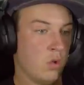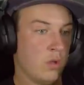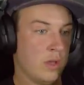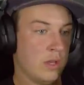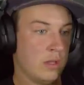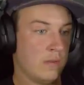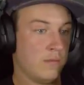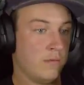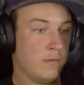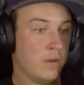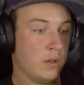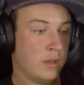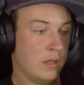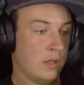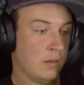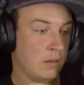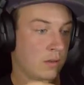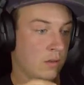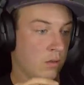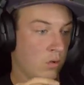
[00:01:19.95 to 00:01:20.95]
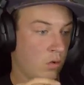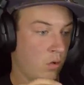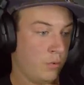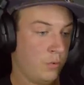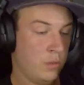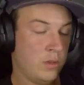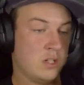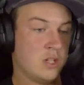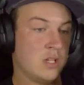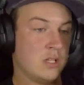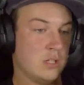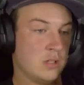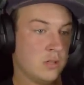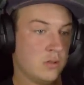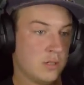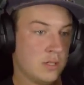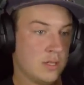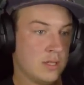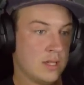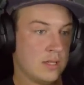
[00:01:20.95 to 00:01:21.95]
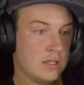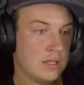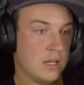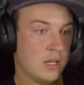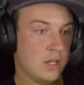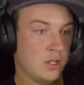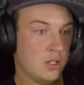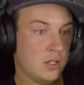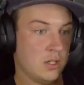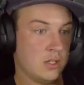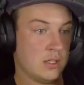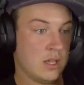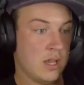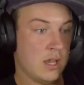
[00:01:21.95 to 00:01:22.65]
Like, fucking, hopefully Jason goes to destinations.